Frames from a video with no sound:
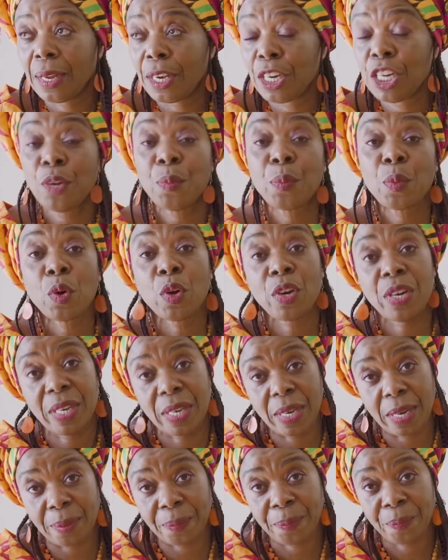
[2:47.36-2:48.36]

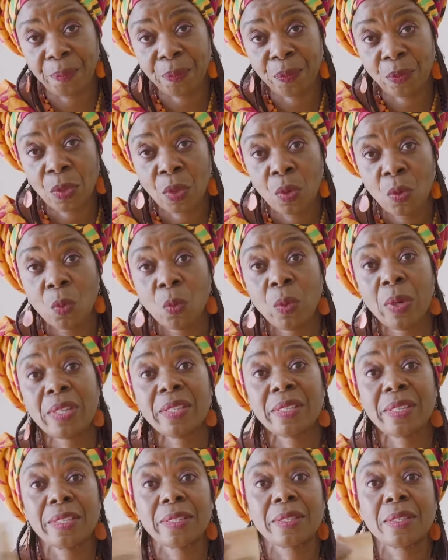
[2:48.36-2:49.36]
Pneumonia,
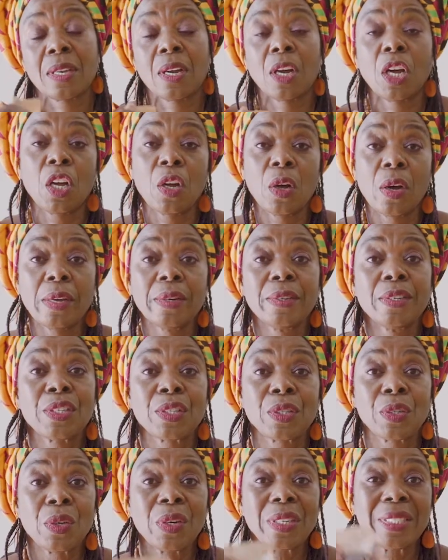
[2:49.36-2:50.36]
which is gone
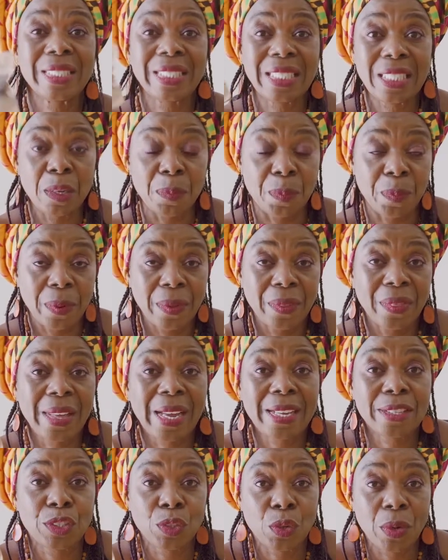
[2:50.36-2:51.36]
so deep
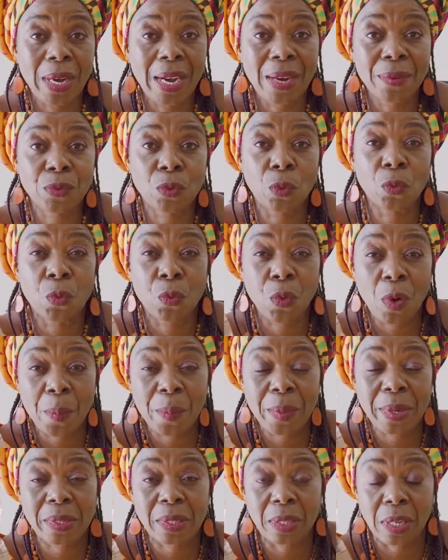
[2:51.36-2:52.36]
that you have to
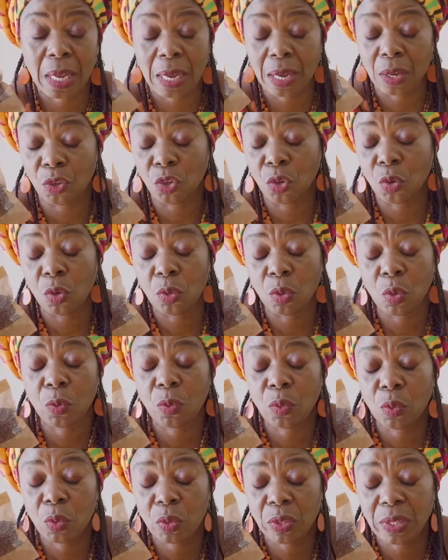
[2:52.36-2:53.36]
vomit.
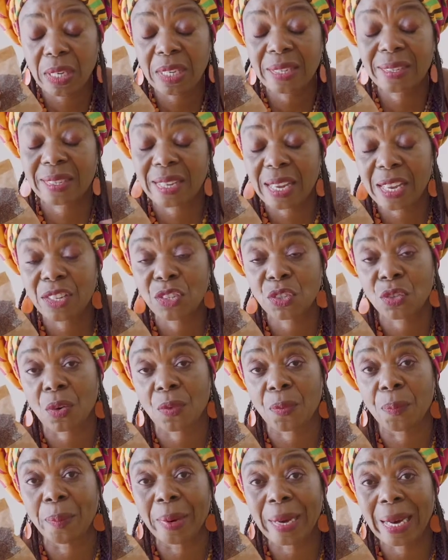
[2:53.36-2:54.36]
You see stains
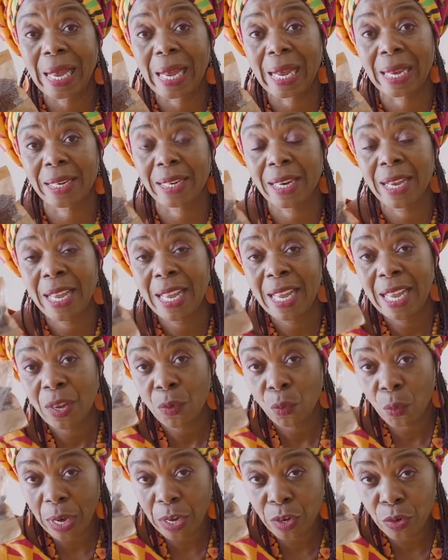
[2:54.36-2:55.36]
of blood
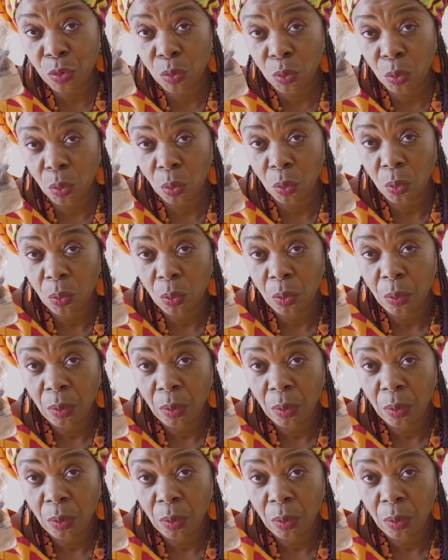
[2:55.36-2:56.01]
when you